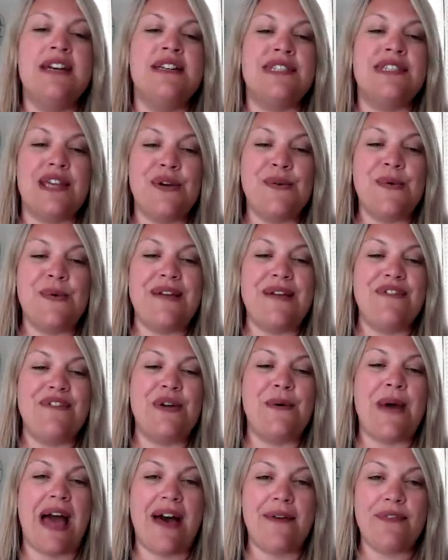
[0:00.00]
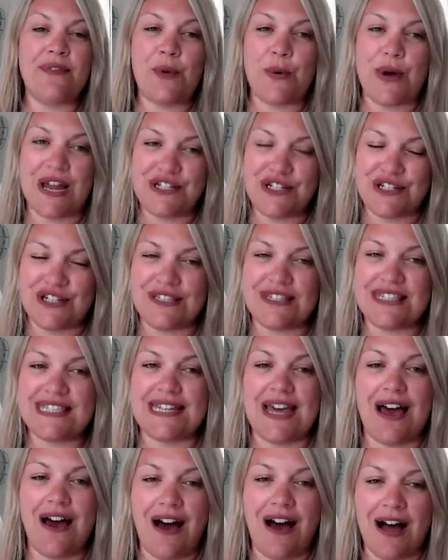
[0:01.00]
So if you have questions
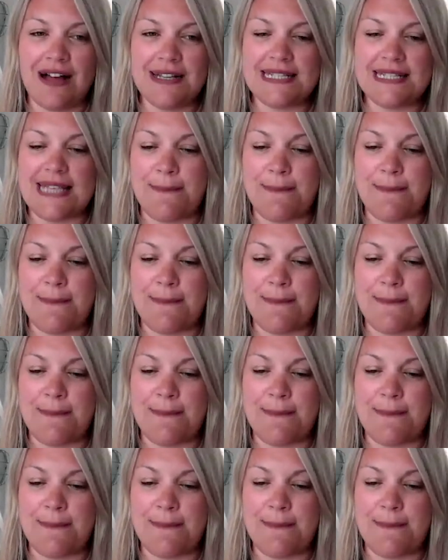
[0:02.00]
to ask,